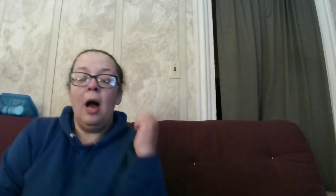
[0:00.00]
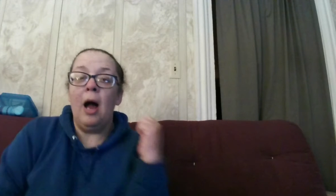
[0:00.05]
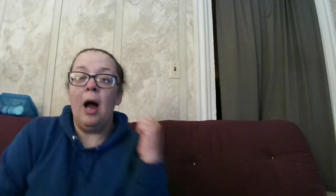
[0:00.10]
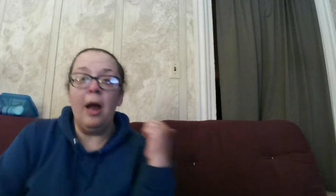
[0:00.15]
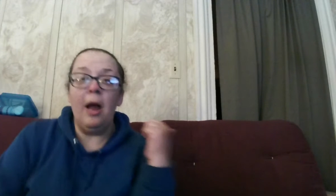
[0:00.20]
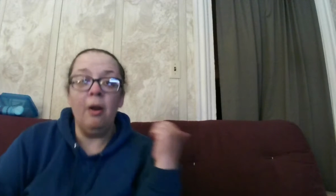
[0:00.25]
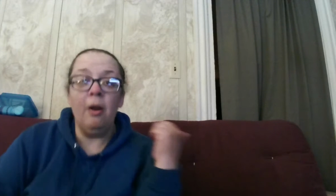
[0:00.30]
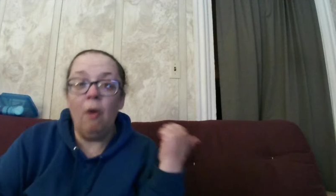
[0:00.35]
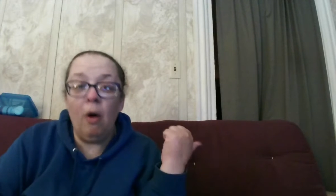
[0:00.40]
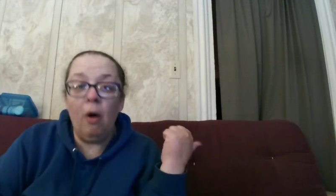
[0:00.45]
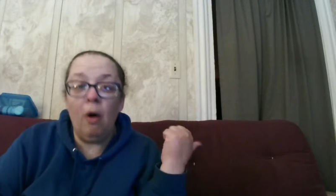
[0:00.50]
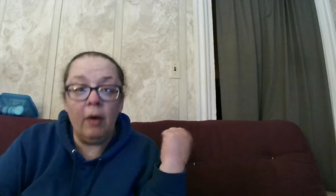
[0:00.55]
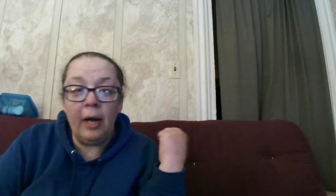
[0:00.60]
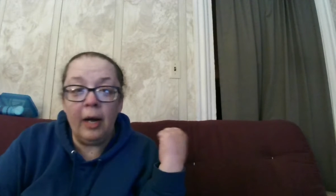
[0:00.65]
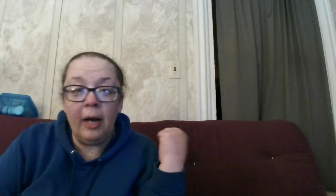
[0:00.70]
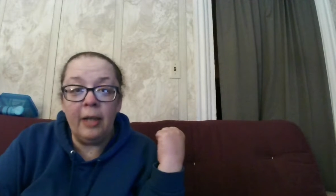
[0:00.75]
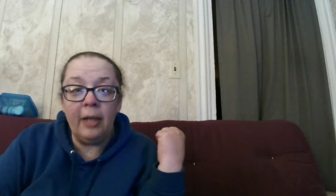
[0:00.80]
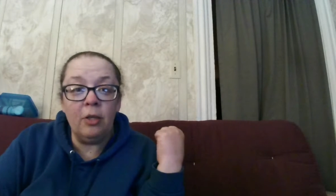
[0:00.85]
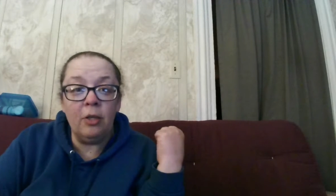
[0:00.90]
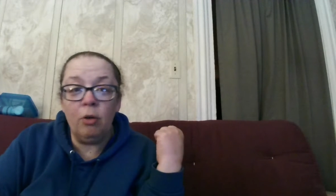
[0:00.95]
I know all
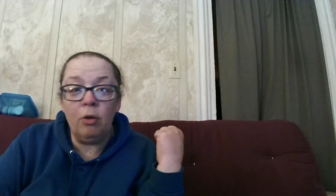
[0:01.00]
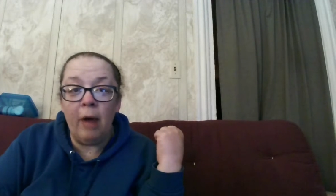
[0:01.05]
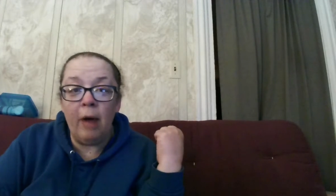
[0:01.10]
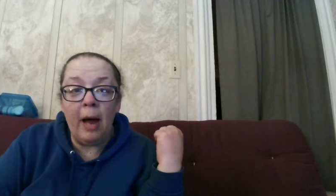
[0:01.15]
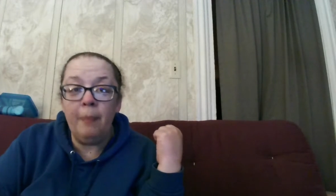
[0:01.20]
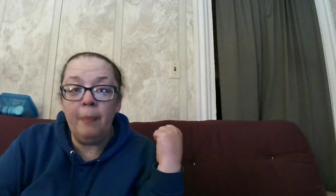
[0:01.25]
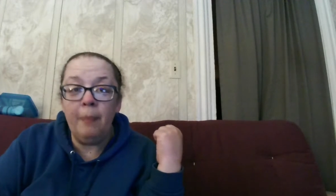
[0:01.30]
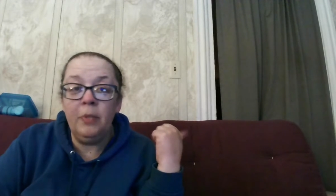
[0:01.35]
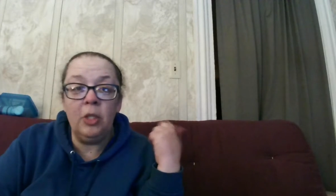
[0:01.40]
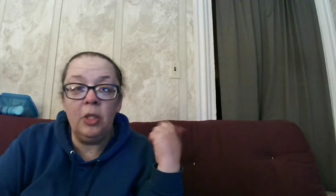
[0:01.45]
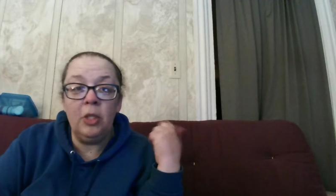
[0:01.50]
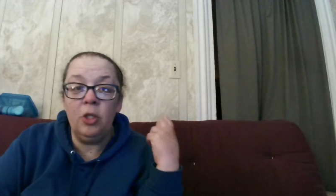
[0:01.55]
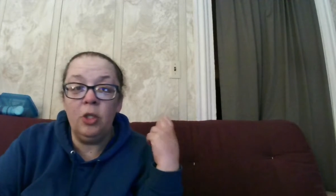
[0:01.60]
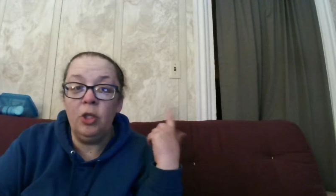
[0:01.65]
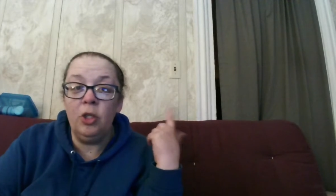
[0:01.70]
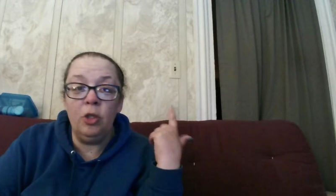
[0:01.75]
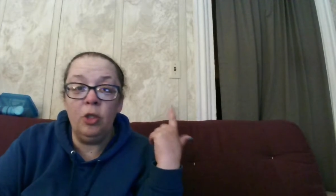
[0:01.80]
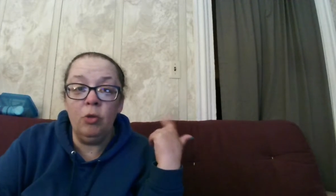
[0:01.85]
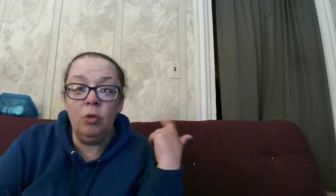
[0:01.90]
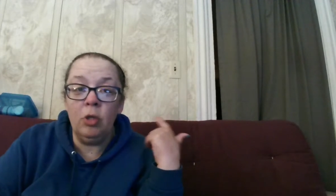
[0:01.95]
kinds of crap that's
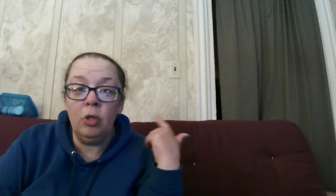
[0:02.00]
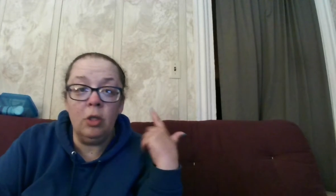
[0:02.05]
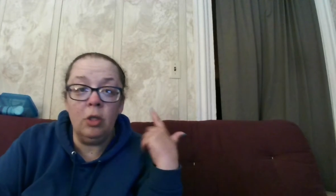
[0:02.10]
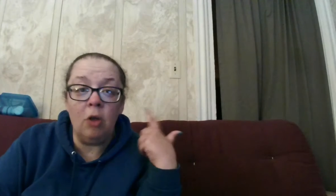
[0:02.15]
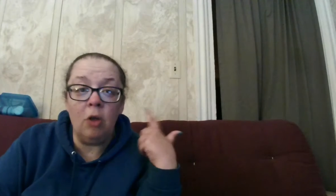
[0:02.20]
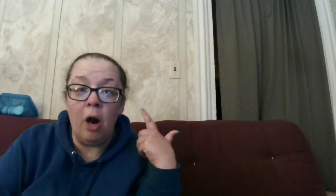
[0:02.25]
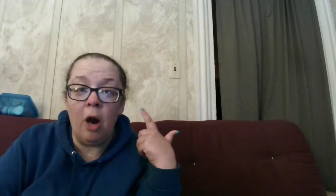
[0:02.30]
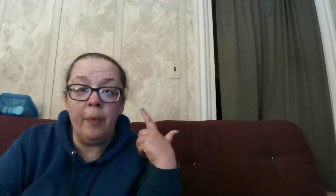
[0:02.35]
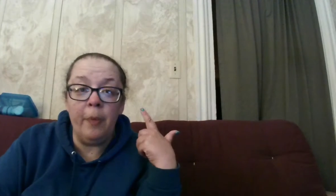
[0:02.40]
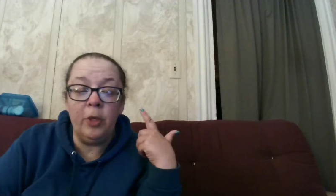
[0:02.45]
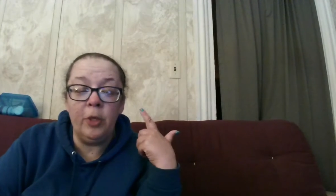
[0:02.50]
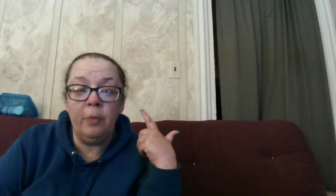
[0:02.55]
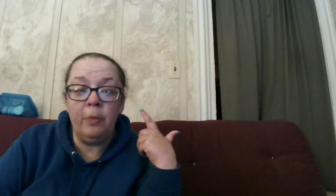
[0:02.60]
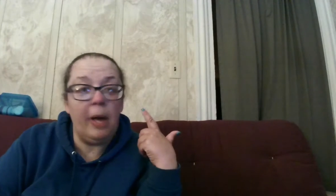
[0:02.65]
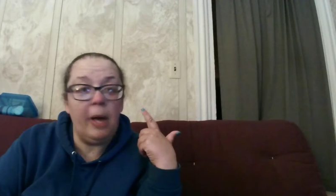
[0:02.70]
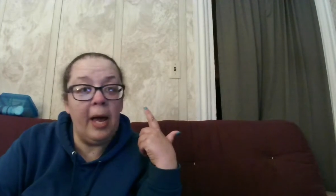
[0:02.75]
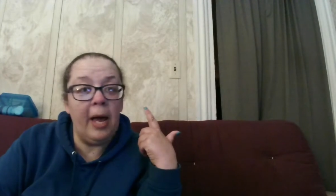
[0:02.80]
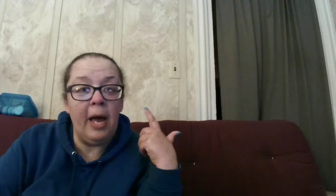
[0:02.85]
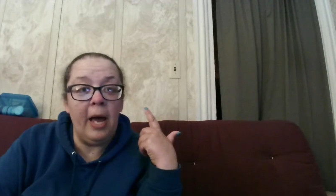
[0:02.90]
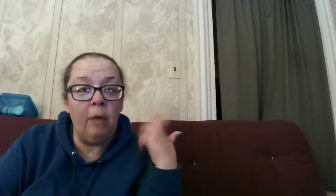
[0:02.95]
just useless garbage in
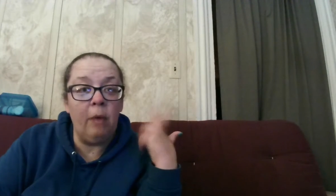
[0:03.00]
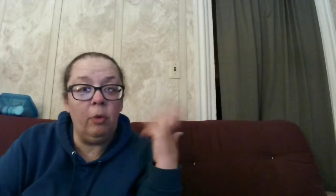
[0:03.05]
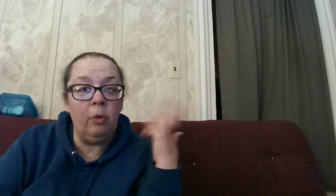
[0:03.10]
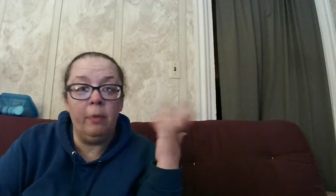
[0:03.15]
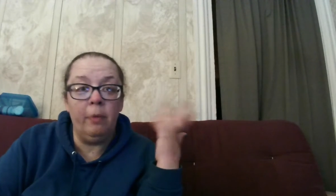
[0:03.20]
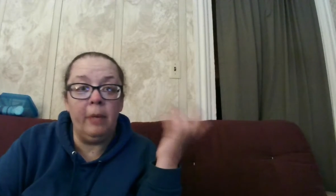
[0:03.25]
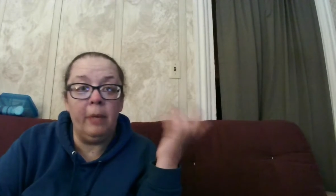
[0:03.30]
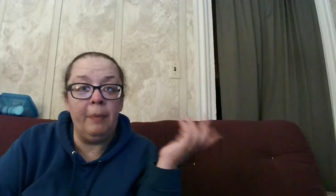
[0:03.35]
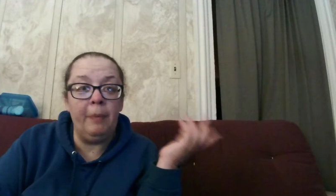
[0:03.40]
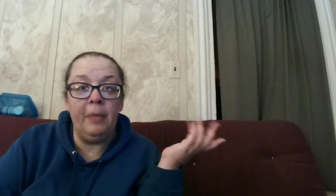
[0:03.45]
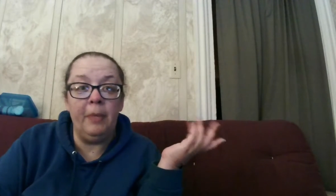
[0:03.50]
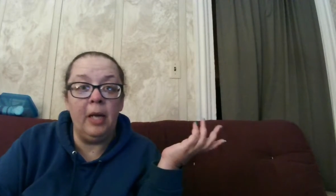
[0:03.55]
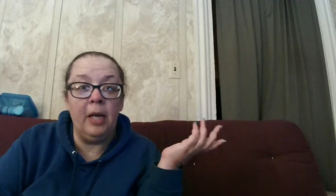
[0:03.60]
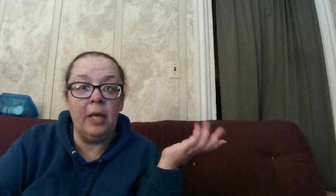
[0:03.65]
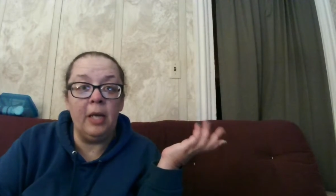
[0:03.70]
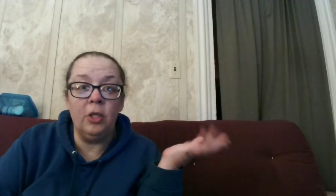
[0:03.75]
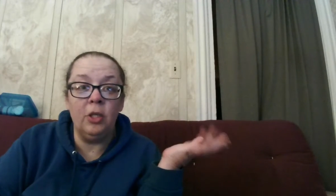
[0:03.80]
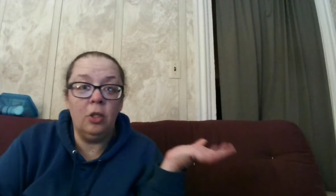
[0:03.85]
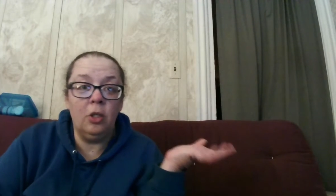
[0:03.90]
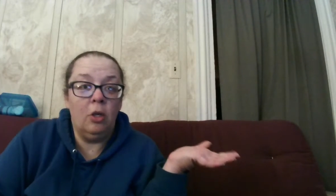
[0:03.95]
my head where it might be
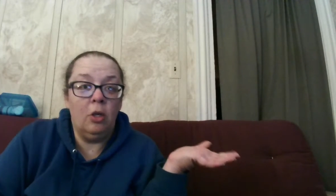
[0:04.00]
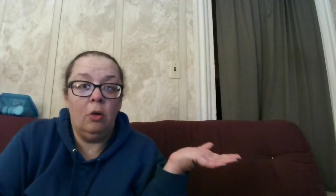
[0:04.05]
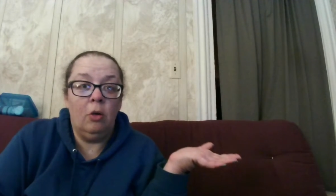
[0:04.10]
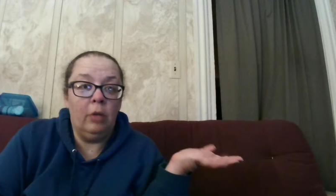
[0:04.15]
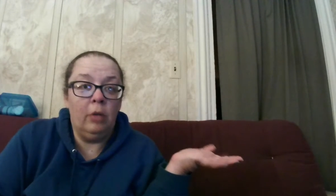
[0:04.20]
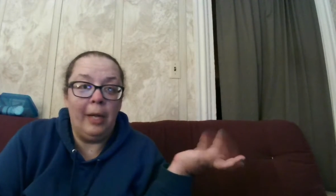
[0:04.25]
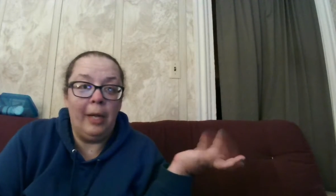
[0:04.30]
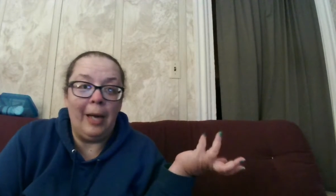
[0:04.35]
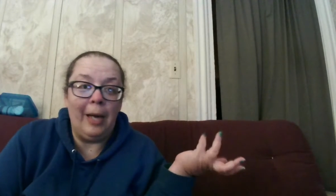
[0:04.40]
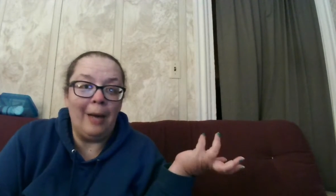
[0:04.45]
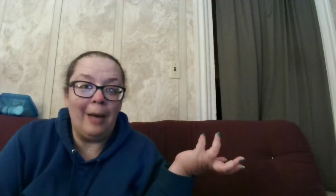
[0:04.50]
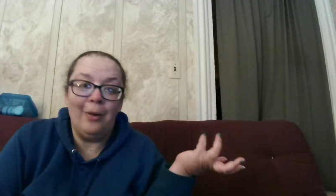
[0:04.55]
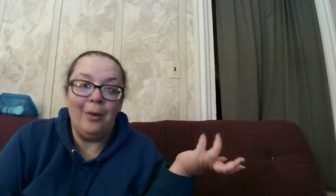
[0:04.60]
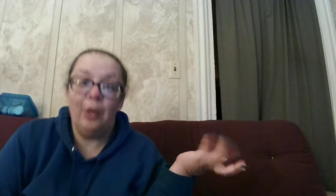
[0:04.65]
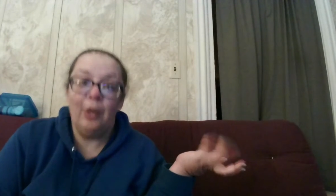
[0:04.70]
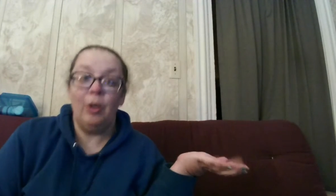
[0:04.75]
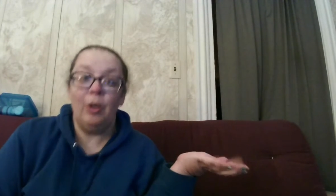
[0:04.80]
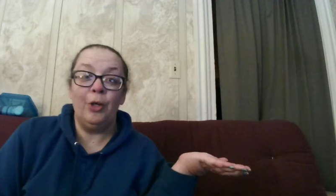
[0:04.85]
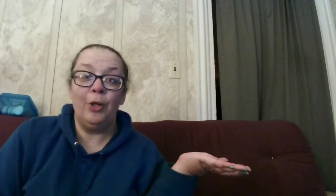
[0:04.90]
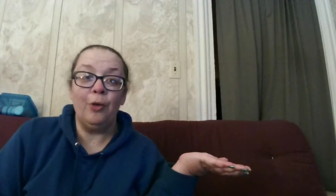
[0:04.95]
nice to know, like, I don't
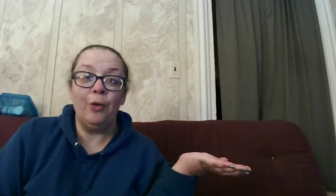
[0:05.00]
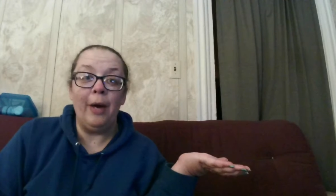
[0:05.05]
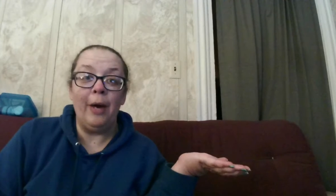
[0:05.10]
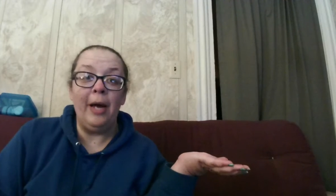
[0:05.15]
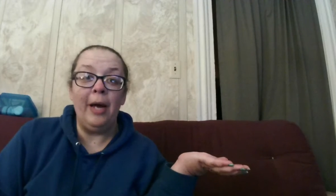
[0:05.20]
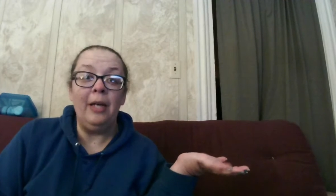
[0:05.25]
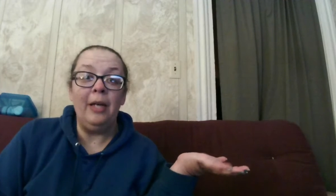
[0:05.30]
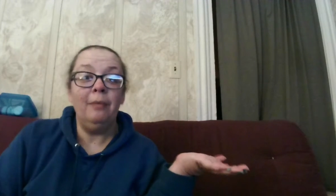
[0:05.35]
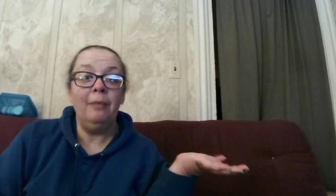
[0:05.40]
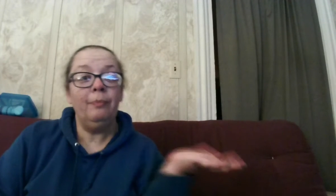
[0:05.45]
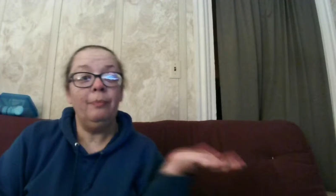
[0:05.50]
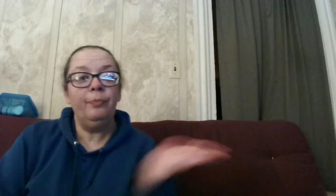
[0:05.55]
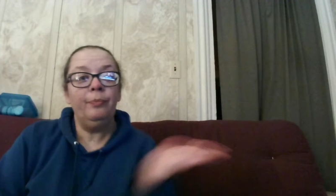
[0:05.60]
know, a trade.